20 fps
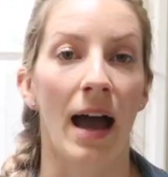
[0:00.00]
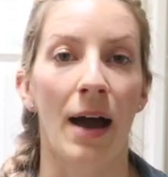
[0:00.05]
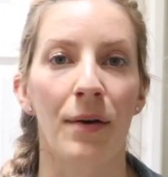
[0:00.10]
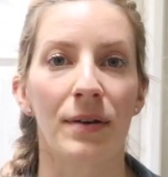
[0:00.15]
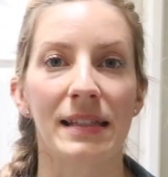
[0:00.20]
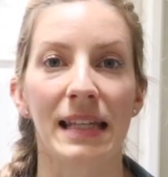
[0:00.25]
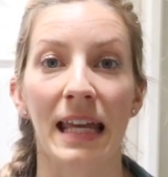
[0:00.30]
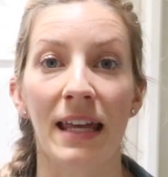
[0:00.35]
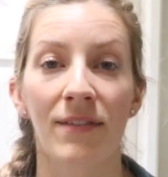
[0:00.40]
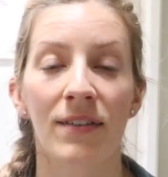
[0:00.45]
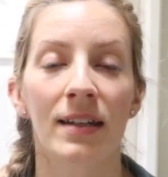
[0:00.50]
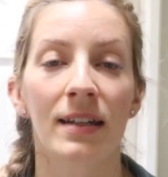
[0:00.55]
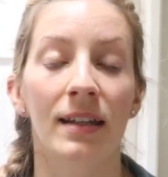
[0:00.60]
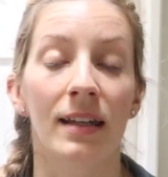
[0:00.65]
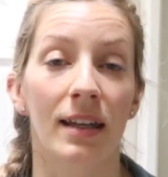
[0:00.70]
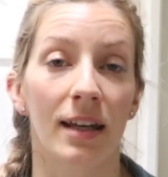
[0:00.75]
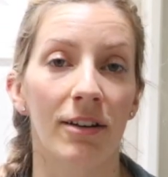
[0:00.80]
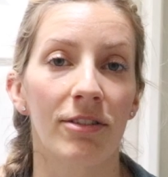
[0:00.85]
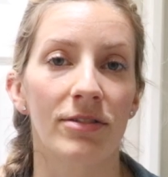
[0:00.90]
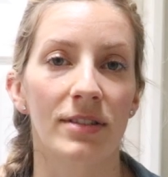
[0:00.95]
I was even
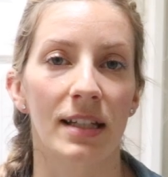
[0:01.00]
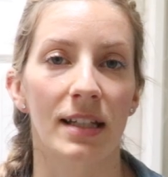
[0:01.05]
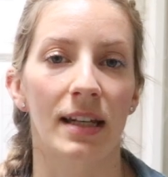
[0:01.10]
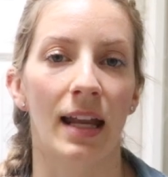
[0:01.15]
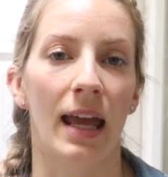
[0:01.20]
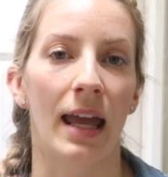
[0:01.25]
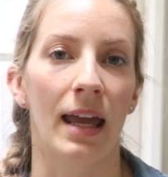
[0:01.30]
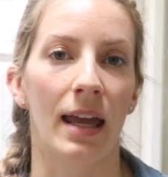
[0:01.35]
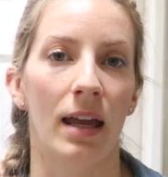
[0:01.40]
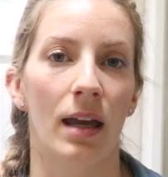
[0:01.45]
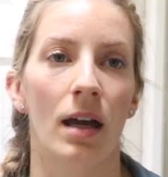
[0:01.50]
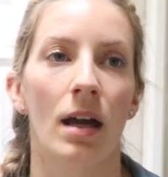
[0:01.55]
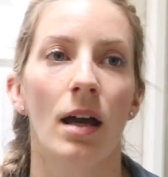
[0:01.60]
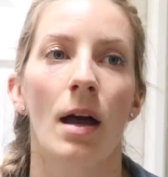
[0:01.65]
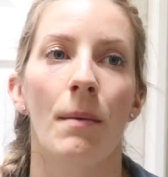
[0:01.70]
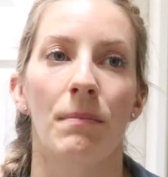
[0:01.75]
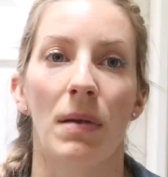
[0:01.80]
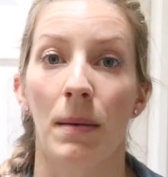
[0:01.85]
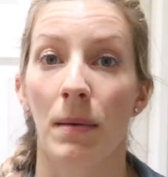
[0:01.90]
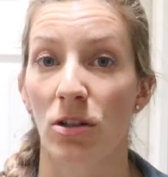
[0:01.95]
gifted a
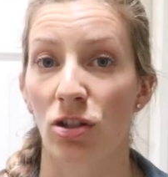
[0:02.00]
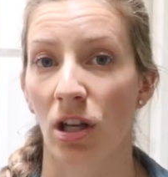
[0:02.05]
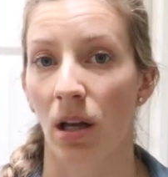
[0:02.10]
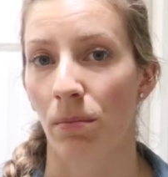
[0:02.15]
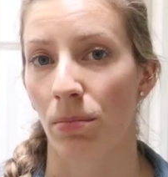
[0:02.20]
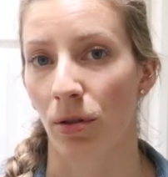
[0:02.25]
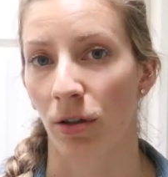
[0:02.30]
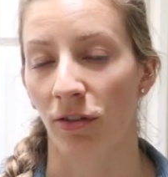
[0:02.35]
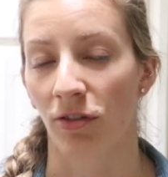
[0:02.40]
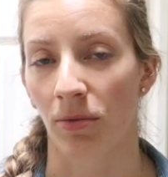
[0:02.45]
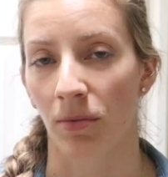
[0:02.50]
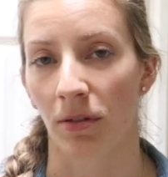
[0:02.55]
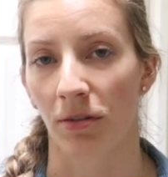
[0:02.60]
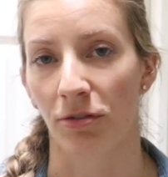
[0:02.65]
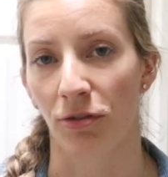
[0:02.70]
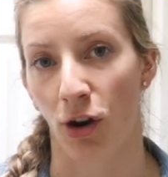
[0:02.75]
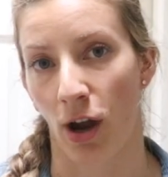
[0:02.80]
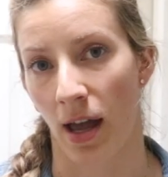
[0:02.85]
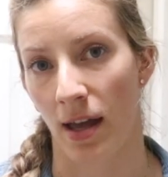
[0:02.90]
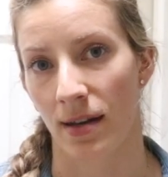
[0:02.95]
baby shampoo from a
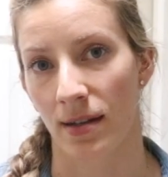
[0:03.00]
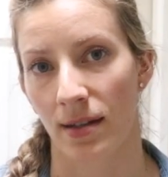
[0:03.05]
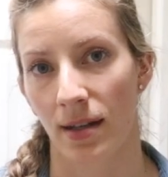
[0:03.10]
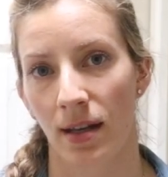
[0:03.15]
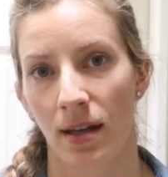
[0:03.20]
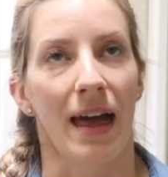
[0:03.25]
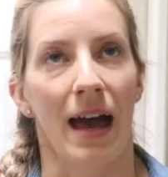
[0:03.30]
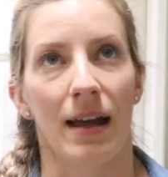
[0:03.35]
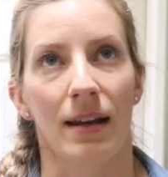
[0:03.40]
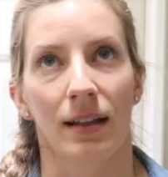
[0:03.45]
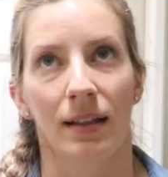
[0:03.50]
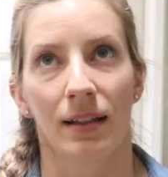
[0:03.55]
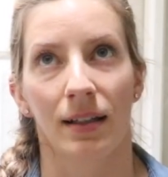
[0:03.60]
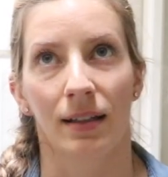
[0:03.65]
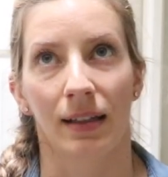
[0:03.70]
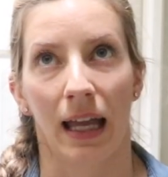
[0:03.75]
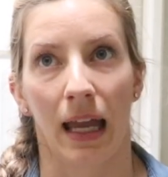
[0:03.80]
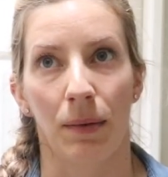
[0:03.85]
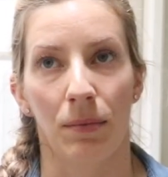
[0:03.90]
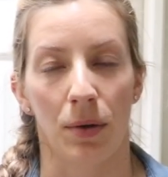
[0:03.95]
friend that
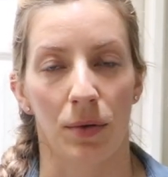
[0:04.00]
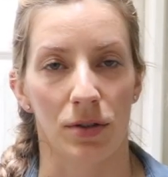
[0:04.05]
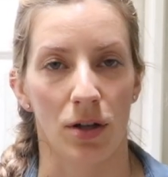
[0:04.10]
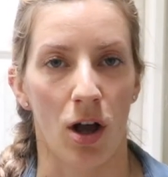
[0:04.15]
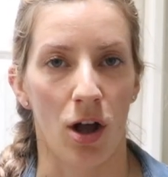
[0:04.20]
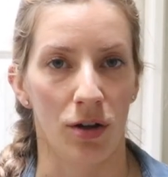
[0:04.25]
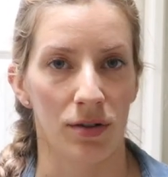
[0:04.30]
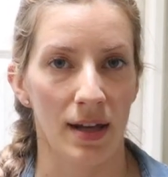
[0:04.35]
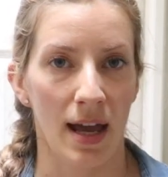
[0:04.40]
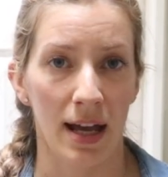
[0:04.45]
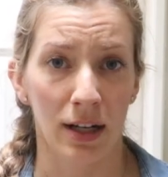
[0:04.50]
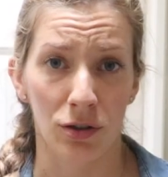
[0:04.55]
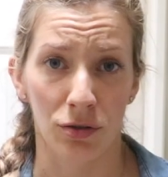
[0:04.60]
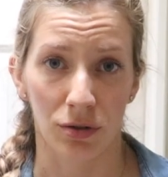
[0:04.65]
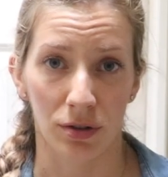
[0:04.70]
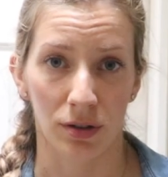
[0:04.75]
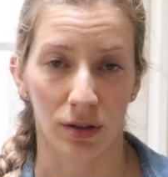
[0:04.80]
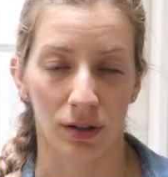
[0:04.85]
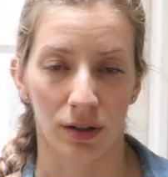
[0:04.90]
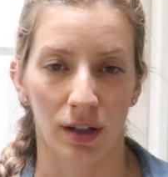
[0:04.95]
claimed it was all
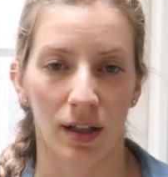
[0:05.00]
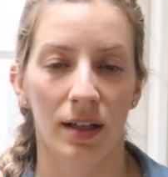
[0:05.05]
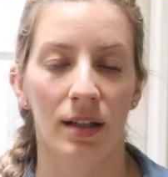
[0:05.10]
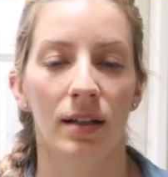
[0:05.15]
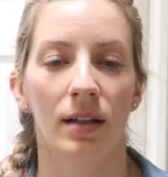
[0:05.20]
natural